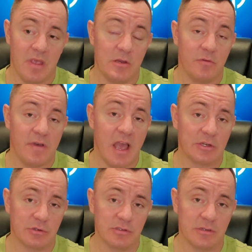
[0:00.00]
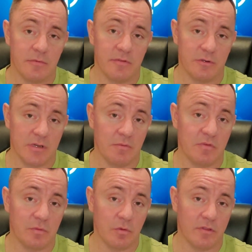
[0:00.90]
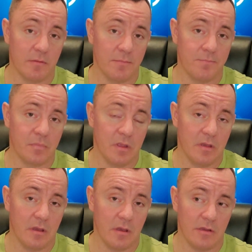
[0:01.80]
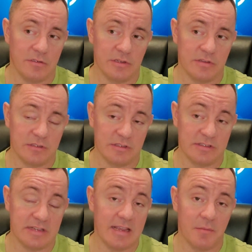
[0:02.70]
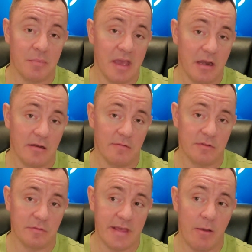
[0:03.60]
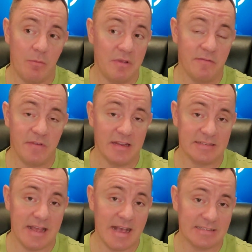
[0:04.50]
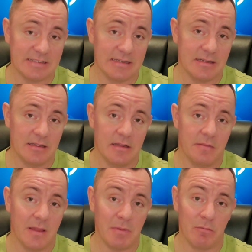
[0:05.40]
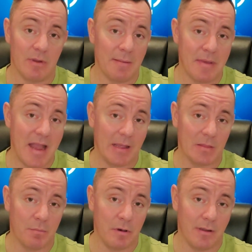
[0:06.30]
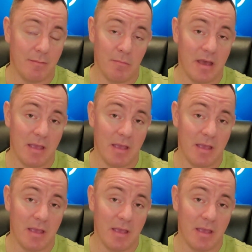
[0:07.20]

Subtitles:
manufacture some of their chips for them just to stay competitive. So that would be fantastic. They'd be right back in the ballgame,